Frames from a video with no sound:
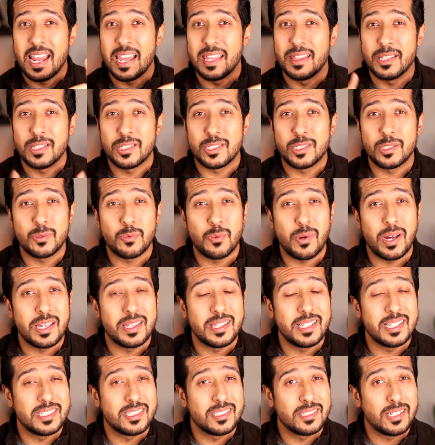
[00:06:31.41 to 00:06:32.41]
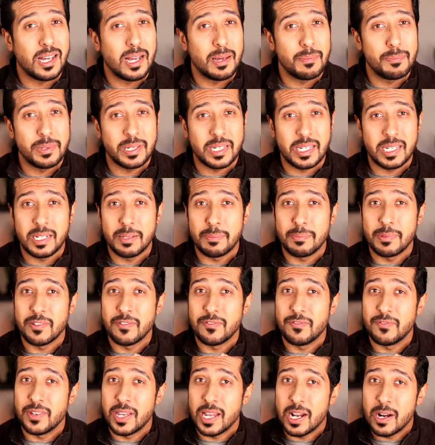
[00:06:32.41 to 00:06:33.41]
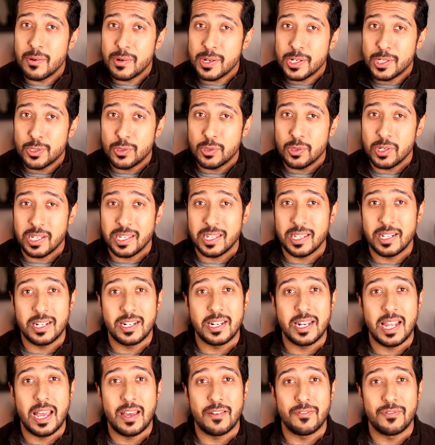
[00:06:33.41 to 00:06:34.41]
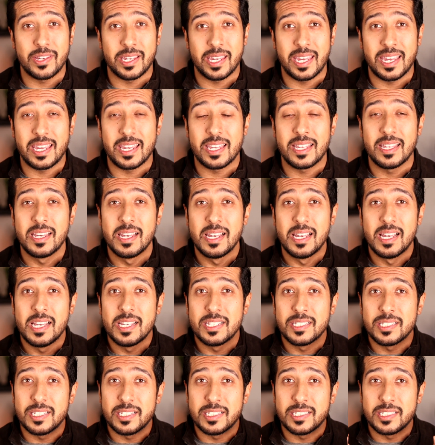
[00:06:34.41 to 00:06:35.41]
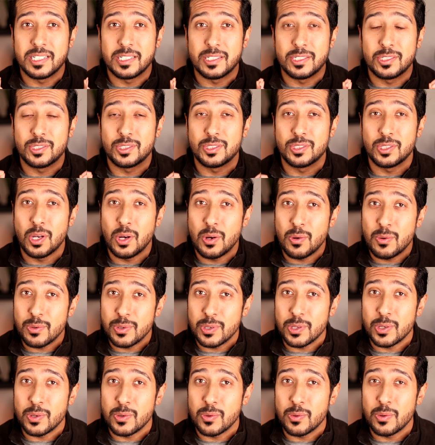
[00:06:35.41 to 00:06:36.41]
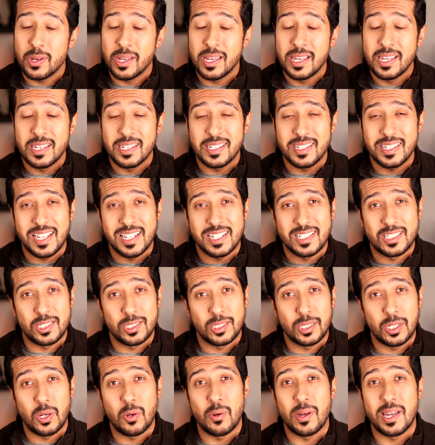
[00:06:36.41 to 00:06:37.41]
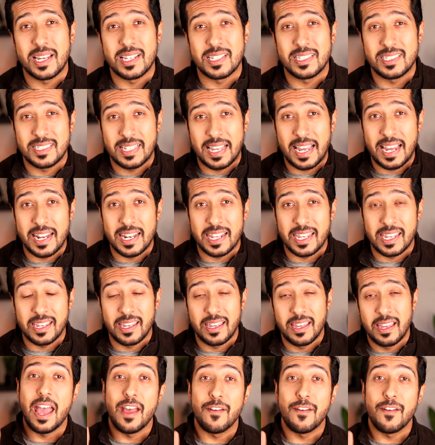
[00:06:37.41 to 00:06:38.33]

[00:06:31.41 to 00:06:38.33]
And this is why this topic can be very tricky to navigate since it's so new yet so exciting.